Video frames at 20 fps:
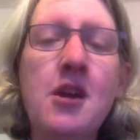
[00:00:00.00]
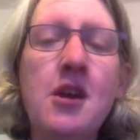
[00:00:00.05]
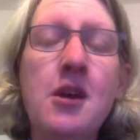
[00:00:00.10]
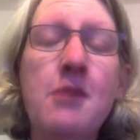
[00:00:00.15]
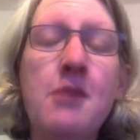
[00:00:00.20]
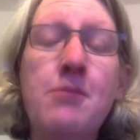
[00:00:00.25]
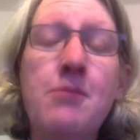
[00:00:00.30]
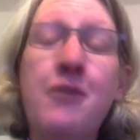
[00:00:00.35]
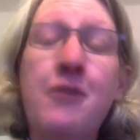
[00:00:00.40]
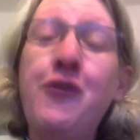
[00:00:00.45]

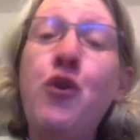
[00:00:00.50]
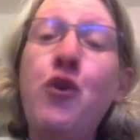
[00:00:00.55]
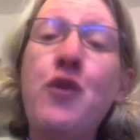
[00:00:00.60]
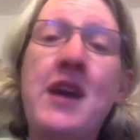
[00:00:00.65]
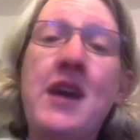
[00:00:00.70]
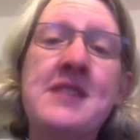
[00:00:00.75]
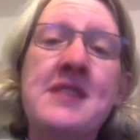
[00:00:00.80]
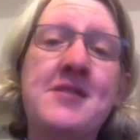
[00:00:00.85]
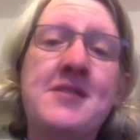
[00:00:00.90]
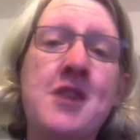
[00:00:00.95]
Before
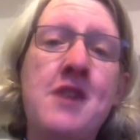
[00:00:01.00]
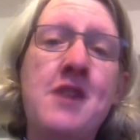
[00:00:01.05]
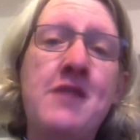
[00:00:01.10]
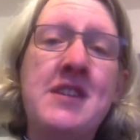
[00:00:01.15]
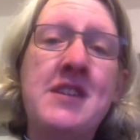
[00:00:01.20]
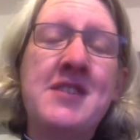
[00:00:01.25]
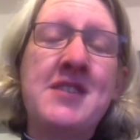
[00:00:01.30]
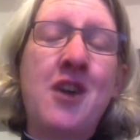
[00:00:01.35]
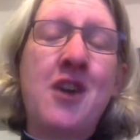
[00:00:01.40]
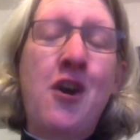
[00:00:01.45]
that
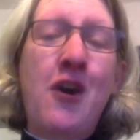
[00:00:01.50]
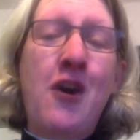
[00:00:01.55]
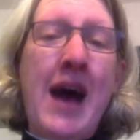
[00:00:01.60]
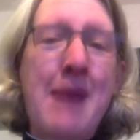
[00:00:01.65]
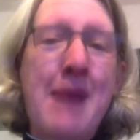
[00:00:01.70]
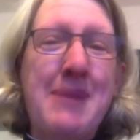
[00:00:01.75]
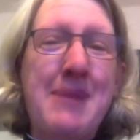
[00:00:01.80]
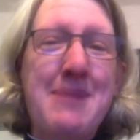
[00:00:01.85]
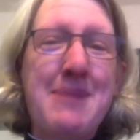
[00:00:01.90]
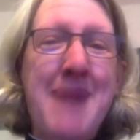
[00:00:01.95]
service, our
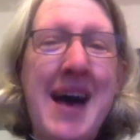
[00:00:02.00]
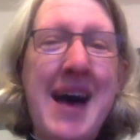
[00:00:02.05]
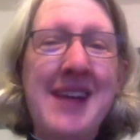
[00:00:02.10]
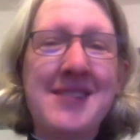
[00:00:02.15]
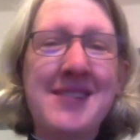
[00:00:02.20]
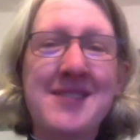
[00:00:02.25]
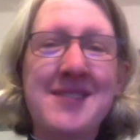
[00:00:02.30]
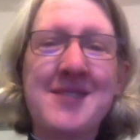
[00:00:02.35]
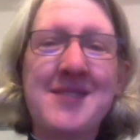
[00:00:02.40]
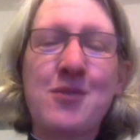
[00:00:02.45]
Abbey
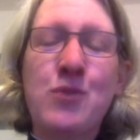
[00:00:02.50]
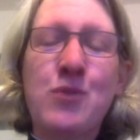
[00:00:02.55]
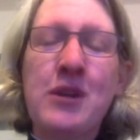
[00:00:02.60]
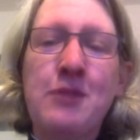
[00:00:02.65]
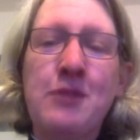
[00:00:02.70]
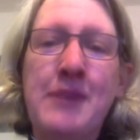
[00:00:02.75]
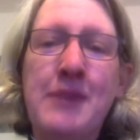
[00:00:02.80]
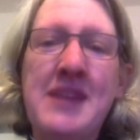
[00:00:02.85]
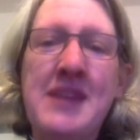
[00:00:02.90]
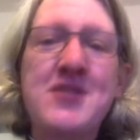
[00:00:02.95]
bells
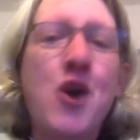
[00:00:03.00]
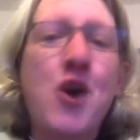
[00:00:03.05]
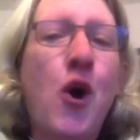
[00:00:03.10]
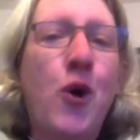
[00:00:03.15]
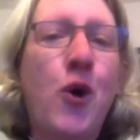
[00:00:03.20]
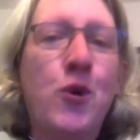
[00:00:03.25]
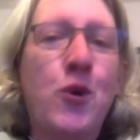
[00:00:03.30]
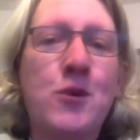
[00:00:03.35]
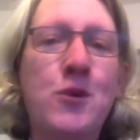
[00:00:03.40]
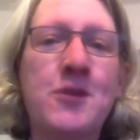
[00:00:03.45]
will be
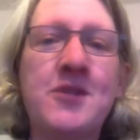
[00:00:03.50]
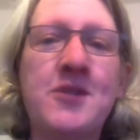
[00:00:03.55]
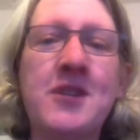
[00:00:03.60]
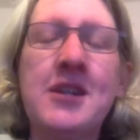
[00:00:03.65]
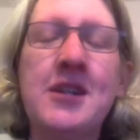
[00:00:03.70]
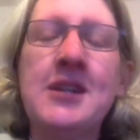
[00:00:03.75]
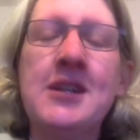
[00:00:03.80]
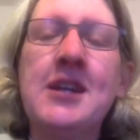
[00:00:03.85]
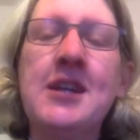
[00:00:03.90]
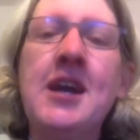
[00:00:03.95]
tolled.
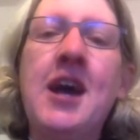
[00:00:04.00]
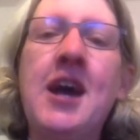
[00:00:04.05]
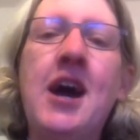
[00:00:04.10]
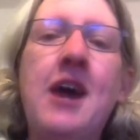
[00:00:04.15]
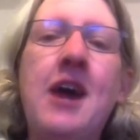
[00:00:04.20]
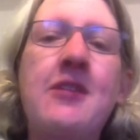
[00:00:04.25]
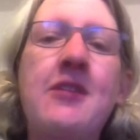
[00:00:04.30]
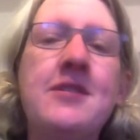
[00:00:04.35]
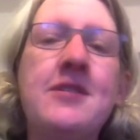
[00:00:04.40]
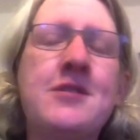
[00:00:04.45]

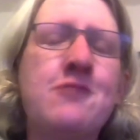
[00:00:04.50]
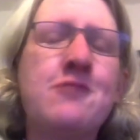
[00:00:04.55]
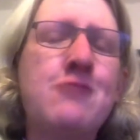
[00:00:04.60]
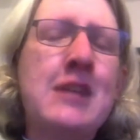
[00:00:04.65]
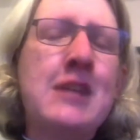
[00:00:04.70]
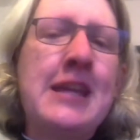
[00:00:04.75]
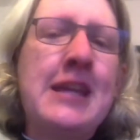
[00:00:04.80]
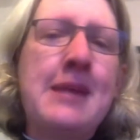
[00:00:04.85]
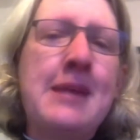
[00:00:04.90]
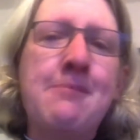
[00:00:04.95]
It's a
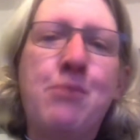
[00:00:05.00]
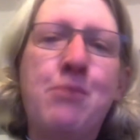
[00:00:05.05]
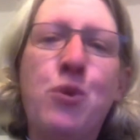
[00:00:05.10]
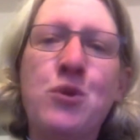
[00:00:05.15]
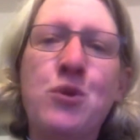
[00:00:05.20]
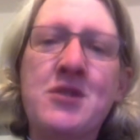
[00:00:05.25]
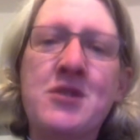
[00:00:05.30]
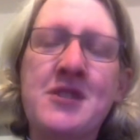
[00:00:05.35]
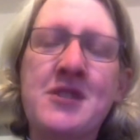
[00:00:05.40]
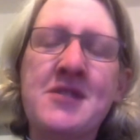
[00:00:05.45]
really
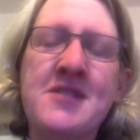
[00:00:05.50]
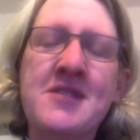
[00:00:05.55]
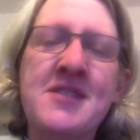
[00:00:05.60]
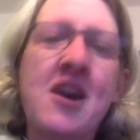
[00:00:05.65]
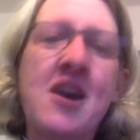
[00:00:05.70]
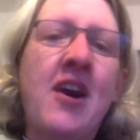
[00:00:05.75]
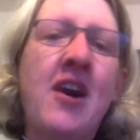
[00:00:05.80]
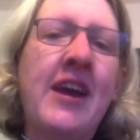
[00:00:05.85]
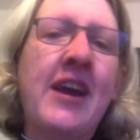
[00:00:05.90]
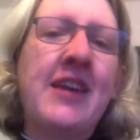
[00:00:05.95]
important
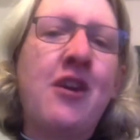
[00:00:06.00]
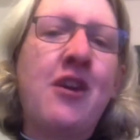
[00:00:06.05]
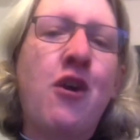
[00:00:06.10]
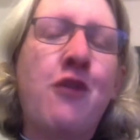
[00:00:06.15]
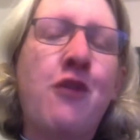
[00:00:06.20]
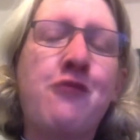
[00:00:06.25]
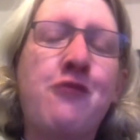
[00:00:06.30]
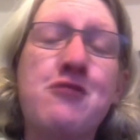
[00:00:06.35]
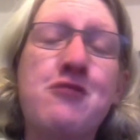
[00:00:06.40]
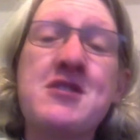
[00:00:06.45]
sign
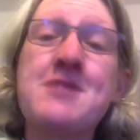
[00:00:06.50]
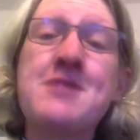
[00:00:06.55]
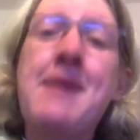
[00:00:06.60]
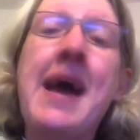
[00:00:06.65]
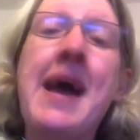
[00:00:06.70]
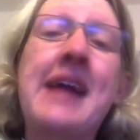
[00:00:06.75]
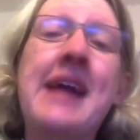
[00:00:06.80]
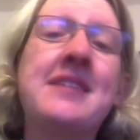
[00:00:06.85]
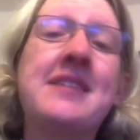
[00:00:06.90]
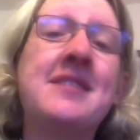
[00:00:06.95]
of
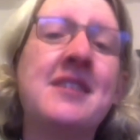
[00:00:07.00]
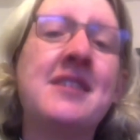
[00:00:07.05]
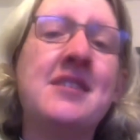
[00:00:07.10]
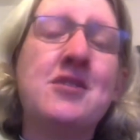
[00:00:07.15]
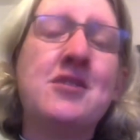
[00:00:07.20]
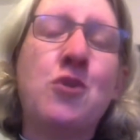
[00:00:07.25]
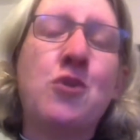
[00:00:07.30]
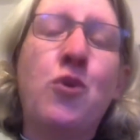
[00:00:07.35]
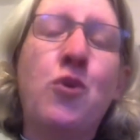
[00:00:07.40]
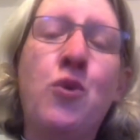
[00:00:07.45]
respect
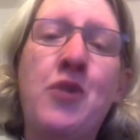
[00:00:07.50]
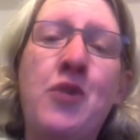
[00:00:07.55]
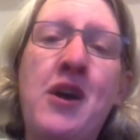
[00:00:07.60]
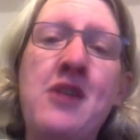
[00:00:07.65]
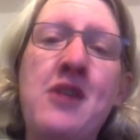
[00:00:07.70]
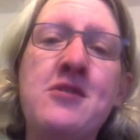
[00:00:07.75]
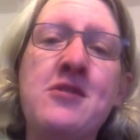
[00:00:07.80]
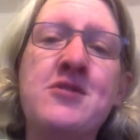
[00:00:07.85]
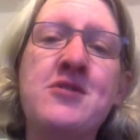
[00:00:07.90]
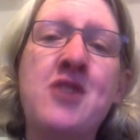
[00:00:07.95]
to all
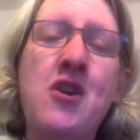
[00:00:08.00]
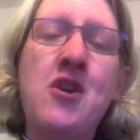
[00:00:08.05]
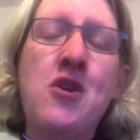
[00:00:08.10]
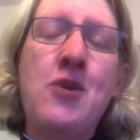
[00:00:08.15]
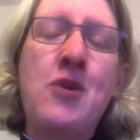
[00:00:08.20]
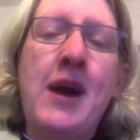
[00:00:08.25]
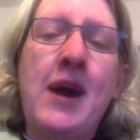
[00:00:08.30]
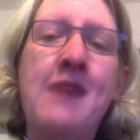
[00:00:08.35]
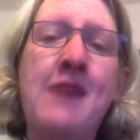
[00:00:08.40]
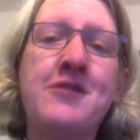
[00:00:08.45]
those who
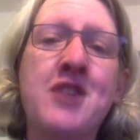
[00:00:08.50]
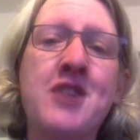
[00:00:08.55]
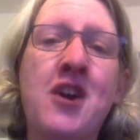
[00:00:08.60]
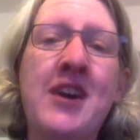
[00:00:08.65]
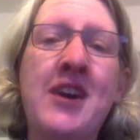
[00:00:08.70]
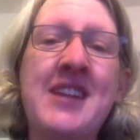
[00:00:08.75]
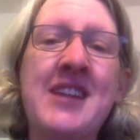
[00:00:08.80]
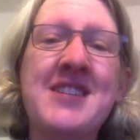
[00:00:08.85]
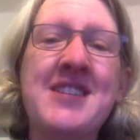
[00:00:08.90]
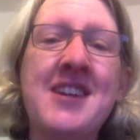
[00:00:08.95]
have
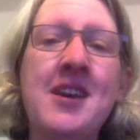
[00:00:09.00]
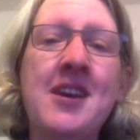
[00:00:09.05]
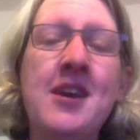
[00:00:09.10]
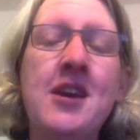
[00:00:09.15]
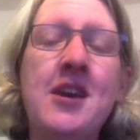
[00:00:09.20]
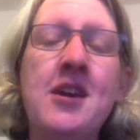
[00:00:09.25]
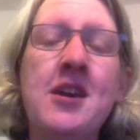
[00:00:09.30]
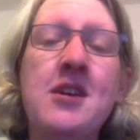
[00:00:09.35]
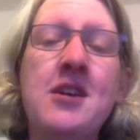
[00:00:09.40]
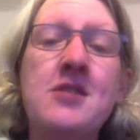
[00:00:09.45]
died.
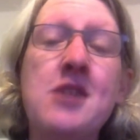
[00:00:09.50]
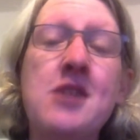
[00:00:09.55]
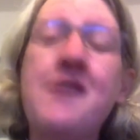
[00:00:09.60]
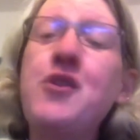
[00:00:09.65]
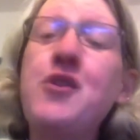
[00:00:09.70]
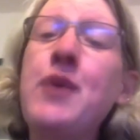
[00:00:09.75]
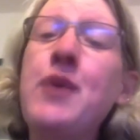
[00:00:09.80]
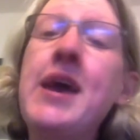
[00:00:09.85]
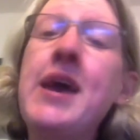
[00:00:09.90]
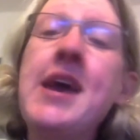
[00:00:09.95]
So if
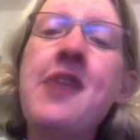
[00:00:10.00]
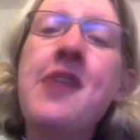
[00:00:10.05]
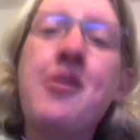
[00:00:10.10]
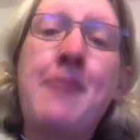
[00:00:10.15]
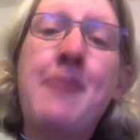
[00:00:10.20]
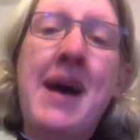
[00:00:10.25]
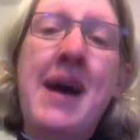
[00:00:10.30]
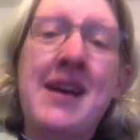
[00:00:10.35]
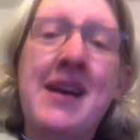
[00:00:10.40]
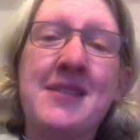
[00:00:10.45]
you hear the
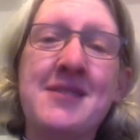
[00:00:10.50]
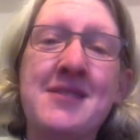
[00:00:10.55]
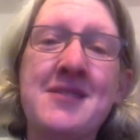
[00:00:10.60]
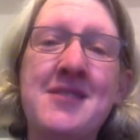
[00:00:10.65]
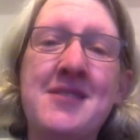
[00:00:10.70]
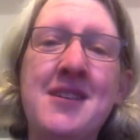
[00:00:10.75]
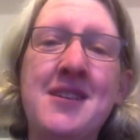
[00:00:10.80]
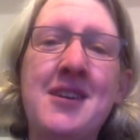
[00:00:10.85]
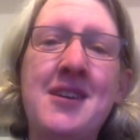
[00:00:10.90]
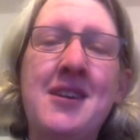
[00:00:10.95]

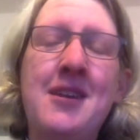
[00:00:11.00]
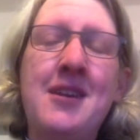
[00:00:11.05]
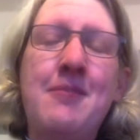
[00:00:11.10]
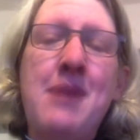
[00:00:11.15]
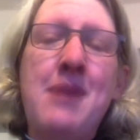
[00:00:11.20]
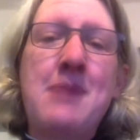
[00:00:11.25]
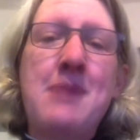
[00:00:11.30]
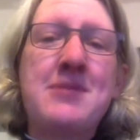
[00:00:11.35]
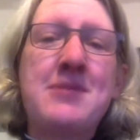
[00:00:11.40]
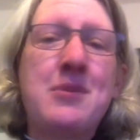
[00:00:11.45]
bells,
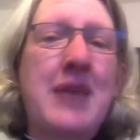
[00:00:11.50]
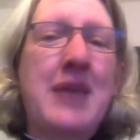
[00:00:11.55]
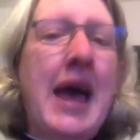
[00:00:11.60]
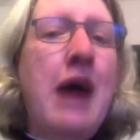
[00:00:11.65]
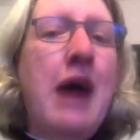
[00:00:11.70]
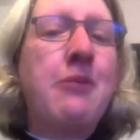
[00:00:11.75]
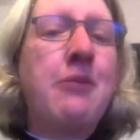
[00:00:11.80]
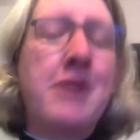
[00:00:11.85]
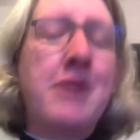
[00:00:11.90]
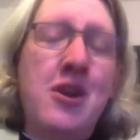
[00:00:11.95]
perhaps it will
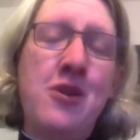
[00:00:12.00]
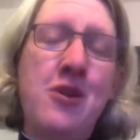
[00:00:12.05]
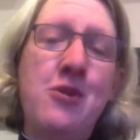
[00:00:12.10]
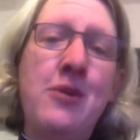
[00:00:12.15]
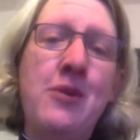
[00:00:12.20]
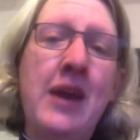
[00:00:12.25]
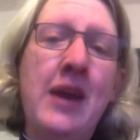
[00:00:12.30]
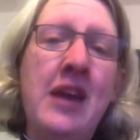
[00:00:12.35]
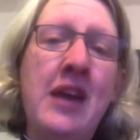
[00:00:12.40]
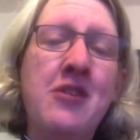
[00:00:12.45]
help you
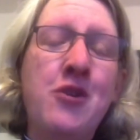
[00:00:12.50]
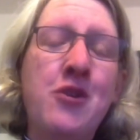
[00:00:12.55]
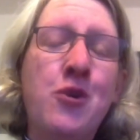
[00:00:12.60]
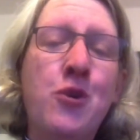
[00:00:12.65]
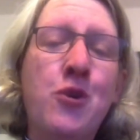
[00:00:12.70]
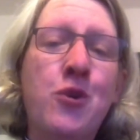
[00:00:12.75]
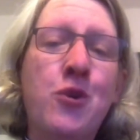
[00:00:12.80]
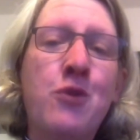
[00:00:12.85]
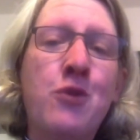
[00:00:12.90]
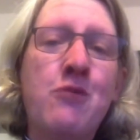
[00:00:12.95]
in
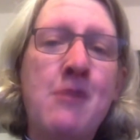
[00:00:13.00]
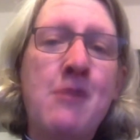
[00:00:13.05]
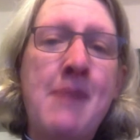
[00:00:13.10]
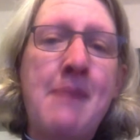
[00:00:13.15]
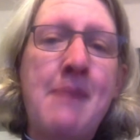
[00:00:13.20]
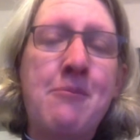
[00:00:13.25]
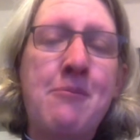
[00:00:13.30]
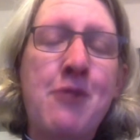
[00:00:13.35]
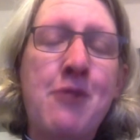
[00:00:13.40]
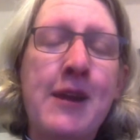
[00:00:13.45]
your
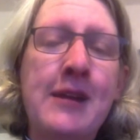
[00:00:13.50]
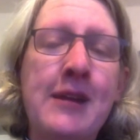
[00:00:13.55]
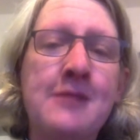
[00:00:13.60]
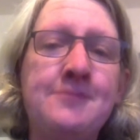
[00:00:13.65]
remembering.